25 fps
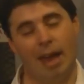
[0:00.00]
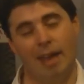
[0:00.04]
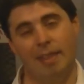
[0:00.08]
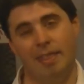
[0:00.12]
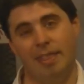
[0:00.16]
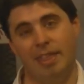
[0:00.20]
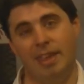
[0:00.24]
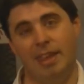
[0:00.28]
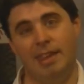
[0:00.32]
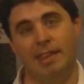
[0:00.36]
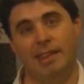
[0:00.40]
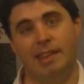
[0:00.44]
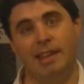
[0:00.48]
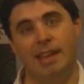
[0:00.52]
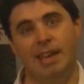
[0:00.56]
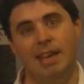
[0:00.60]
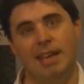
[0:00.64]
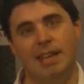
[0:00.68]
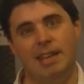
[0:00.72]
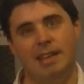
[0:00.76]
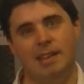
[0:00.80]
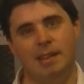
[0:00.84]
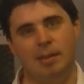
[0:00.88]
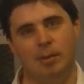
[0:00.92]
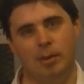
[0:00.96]
And this
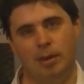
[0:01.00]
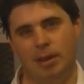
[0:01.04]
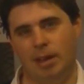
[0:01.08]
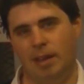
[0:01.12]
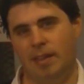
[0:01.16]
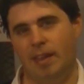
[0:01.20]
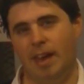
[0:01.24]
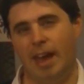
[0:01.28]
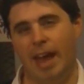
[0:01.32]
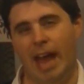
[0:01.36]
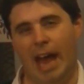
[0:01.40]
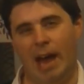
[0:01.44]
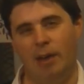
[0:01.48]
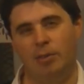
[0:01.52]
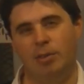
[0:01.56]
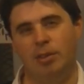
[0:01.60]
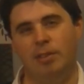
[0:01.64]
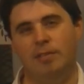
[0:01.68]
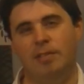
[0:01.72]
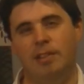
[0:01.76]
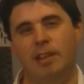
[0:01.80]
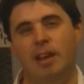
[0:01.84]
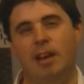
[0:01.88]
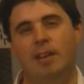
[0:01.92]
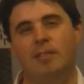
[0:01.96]
leads to another House
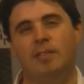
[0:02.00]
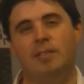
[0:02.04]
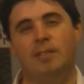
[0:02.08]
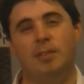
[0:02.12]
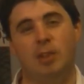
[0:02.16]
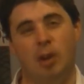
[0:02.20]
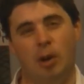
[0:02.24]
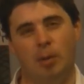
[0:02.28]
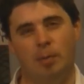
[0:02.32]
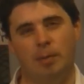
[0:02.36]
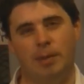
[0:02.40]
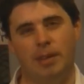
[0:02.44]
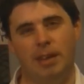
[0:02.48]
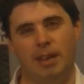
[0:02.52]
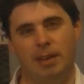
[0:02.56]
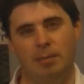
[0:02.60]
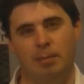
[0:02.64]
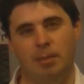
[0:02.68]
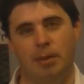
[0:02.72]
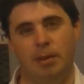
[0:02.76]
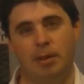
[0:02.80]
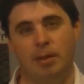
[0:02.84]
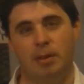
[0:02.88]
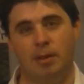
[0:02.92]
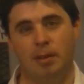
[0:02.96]
of Love top tip.